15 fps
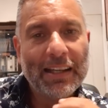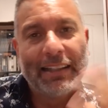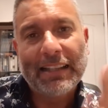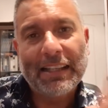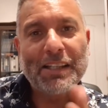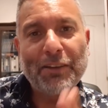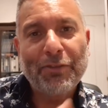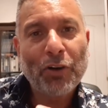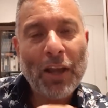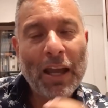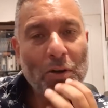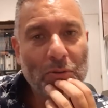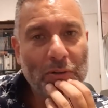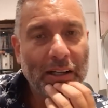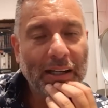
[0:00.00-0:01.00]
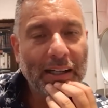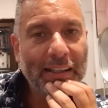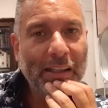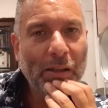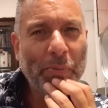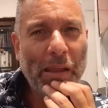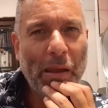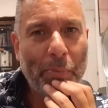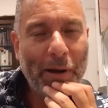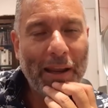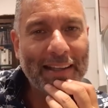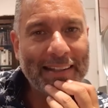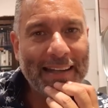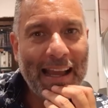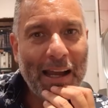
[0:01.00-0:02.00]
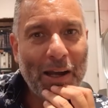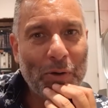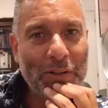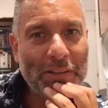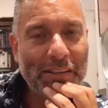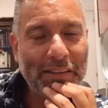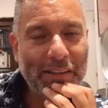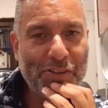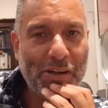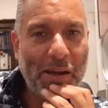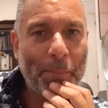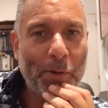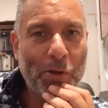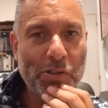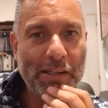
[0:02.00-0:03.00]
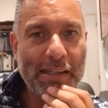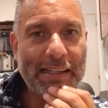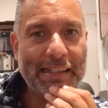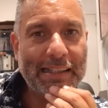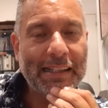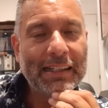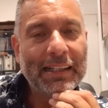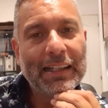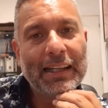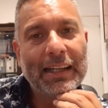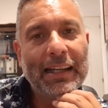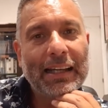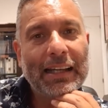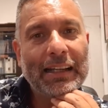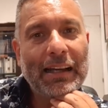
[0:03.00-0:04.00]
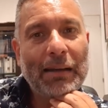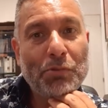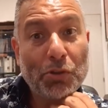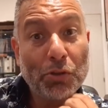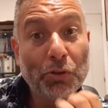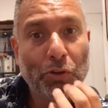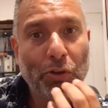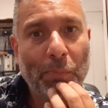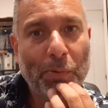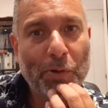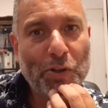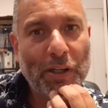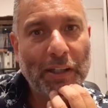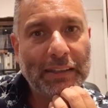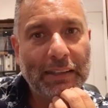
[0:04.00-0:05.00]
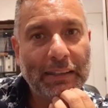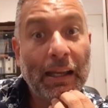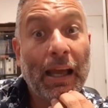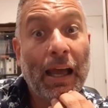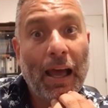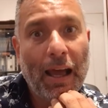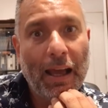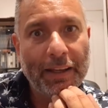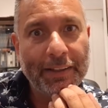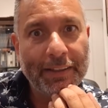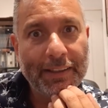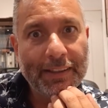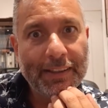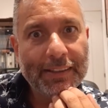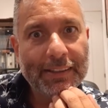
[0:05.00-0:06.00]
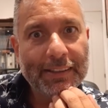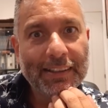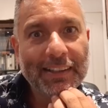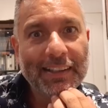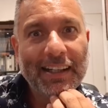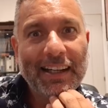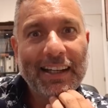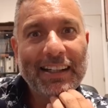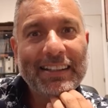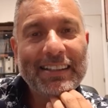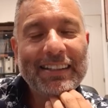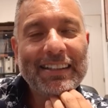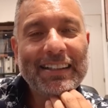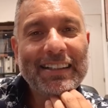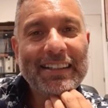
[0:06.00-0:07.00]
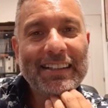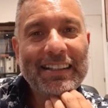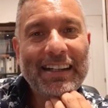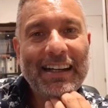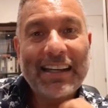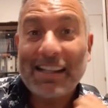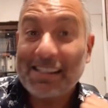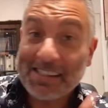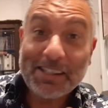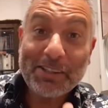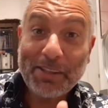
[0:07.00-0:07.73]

That's it for now. There'll be a break now until the Champions League. I'm sure you'll appreciate that. I need it. And I'll see you